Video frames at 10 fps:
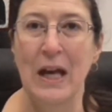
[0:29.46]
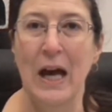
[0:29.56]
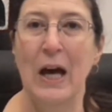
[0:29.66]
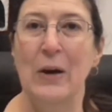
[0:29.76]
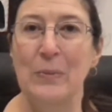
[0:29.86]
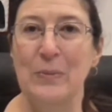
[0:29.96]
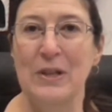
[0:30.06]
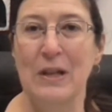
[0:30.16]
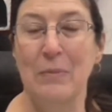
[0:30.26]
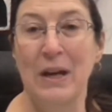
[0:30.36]

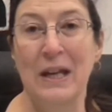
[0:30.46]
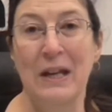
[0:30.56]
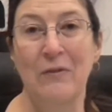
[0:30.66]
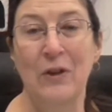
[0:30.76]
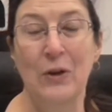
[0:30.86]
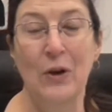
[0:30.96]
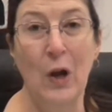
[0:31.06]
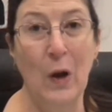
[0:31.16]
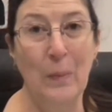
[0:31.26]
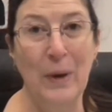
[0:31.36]
helps make it feel
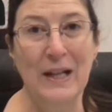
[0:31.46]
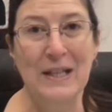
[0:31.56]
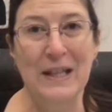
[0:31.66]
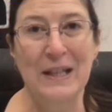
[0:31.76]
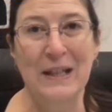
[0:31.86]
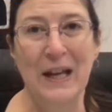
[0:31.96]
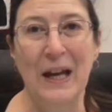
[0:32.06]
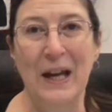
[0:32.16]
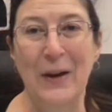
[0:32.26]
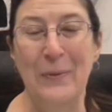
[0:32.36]
a lot better.
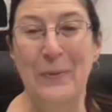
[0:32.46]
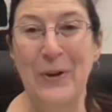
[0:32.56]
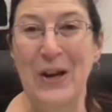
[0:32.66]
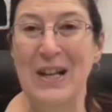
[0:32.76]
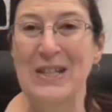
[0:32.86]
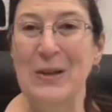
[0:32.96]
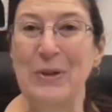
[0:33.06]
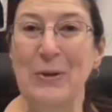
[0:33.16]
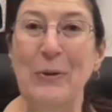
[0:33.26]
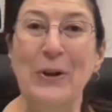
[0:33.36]

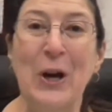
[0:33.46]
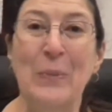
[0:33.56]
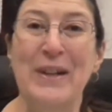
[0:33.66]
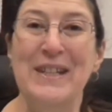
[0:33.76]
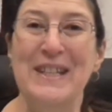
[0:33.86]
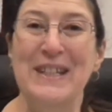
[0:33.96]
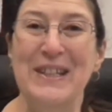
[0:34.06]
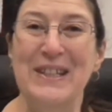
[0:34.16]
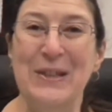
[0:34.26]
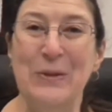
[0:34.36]
Somebody commented
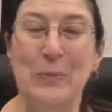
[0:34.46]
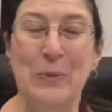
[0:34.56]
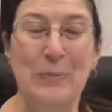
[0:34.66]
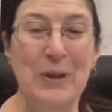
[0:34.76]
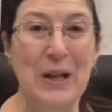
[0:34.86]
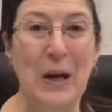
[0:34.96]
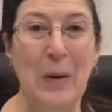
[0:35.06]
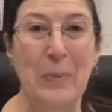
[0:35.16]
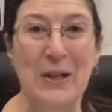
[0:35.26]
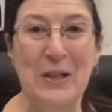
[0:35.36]
that it would be
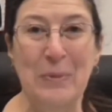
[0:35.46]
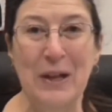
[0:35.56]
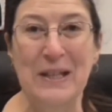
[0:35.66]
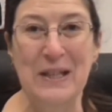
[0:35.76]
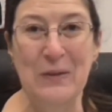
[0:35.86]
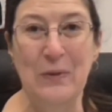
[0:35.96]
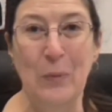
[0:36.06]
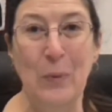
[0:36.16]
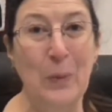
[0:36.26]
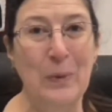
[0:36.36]
a better place if
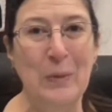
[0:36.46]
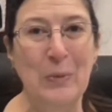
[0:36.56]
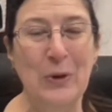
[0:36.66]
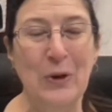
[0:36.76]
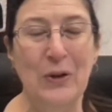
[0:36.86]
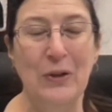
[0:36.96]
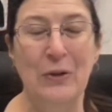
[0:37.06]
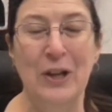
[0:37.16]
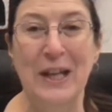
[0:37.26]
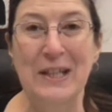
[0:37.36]
more people got
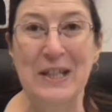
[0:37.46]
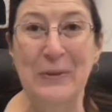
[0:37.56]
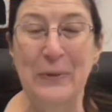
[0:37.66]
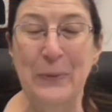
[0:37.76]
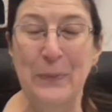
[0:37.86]
creative.